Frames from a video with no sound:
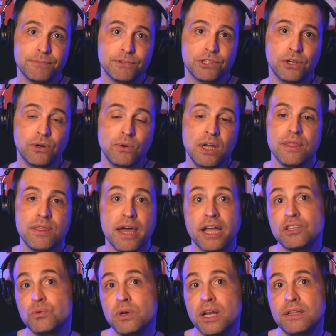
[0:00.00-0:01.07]
So
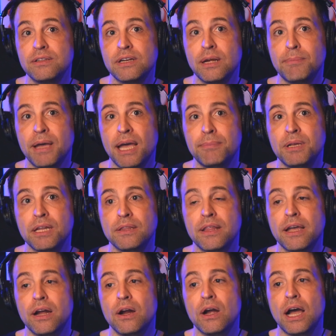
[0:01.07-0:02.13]
that's what ended up happening
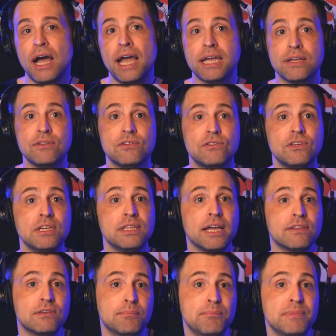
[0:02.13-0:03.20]
there. I can see
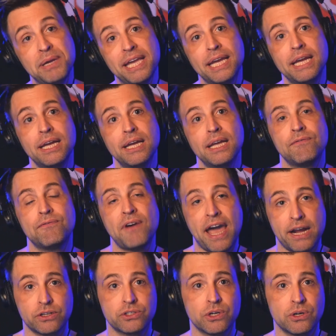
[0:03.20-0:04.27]
that's a big
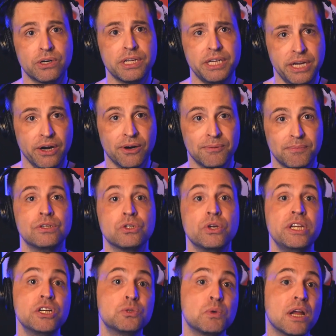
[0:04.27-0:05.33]
factor here. So
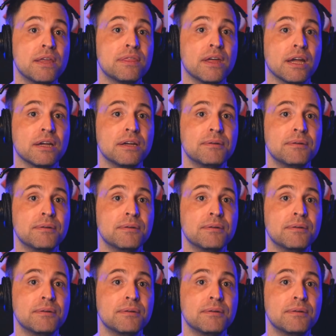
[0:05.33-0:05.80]
here's what I think.